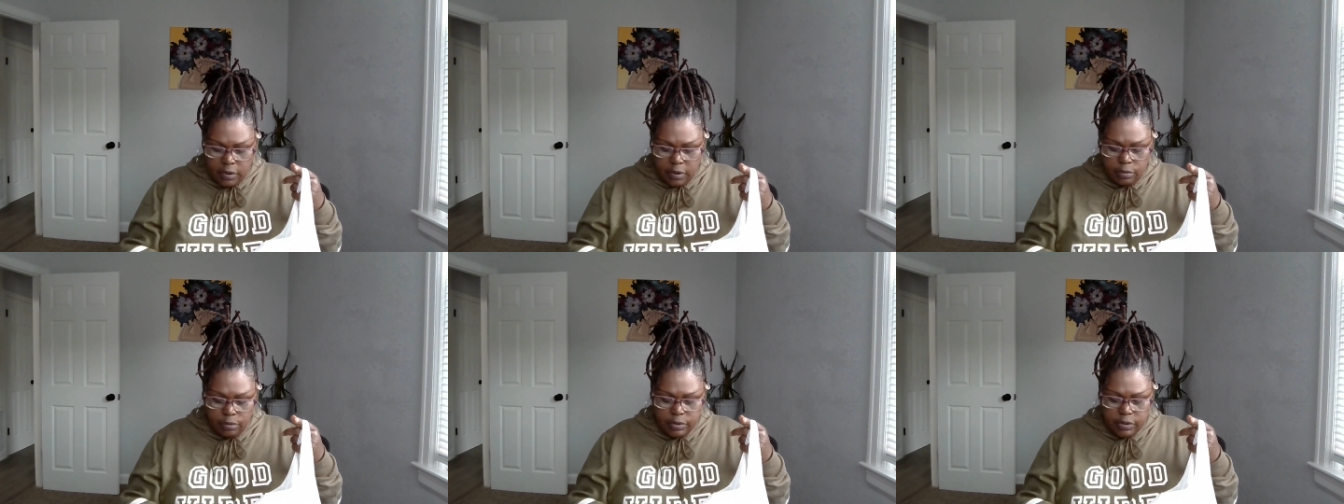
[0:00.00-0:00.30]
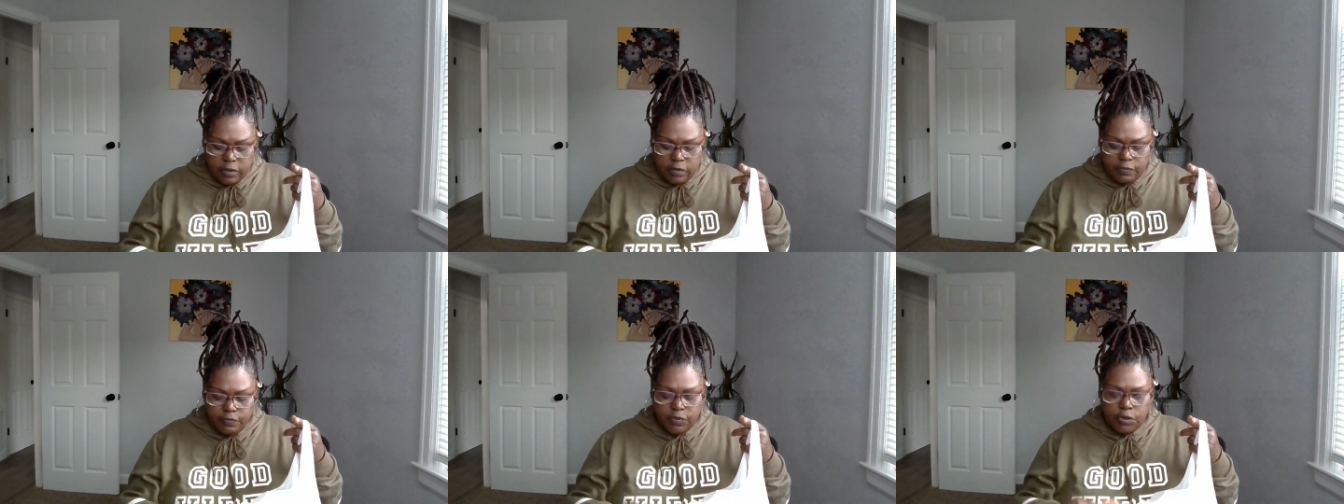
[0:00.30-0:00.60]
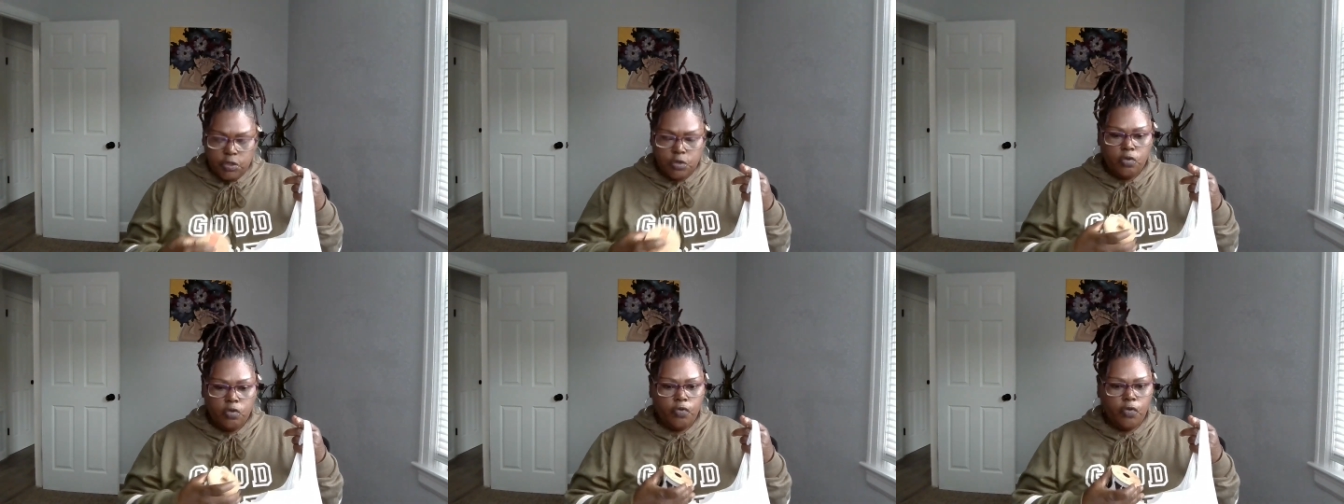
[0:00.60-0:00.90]
It was
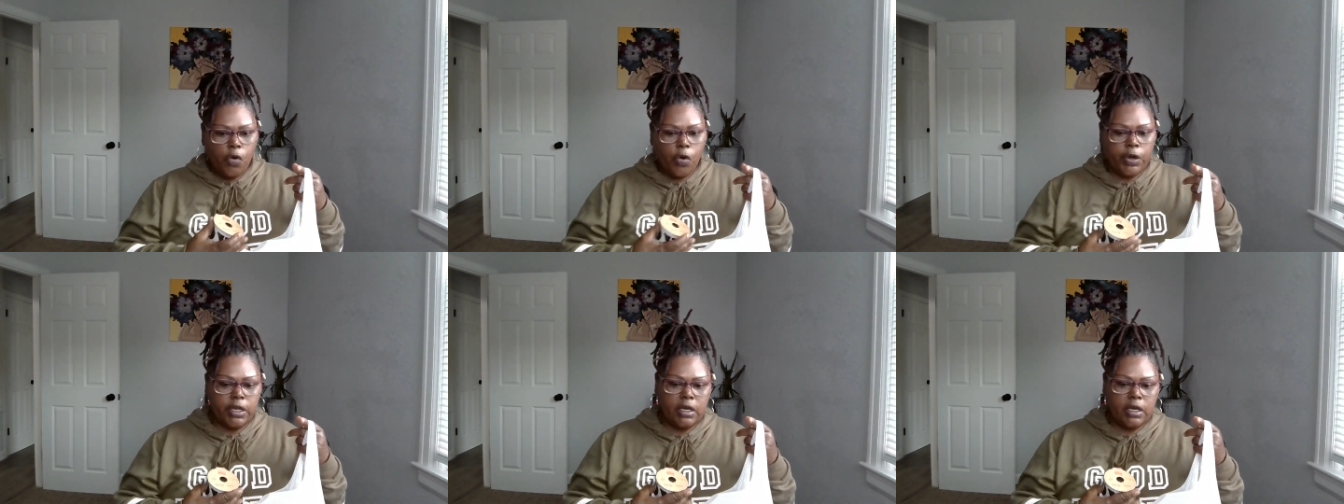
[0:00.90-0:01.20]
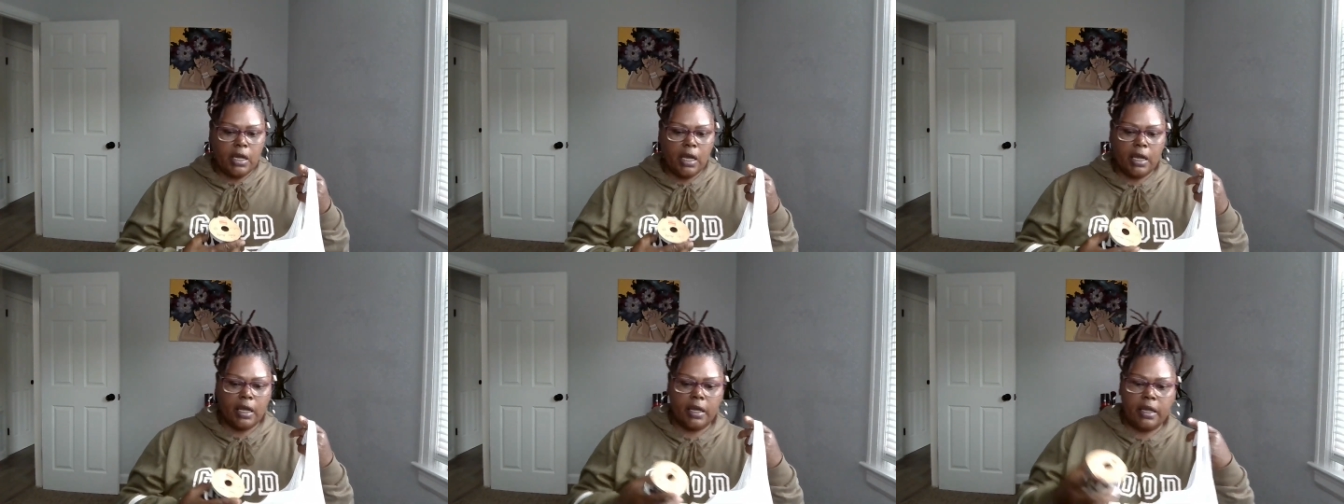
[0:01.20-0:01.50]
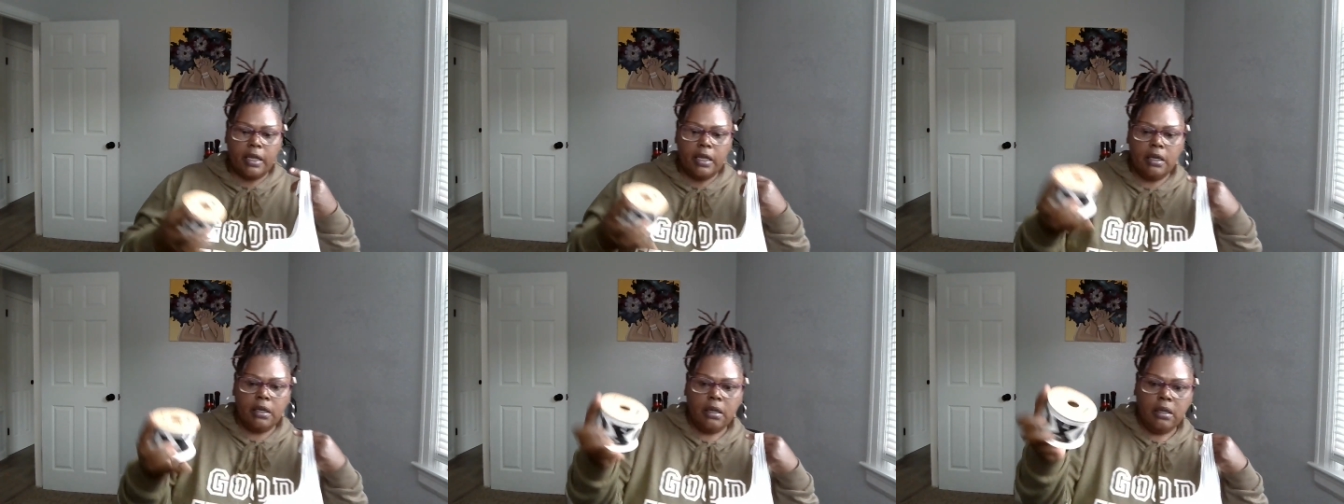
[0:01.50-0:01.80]
two forty
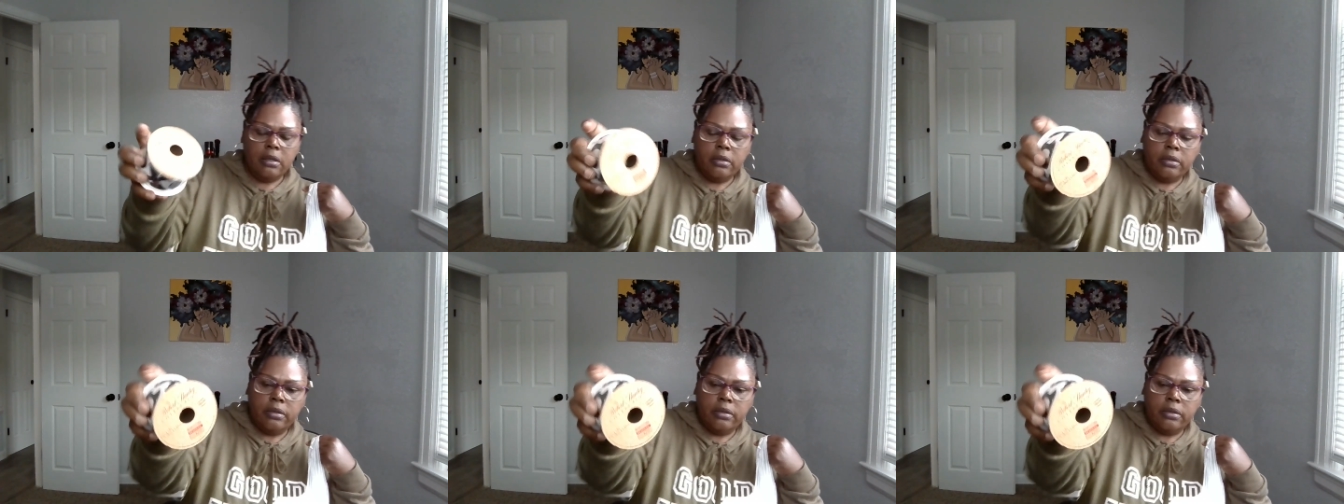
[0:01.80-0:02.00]
nine.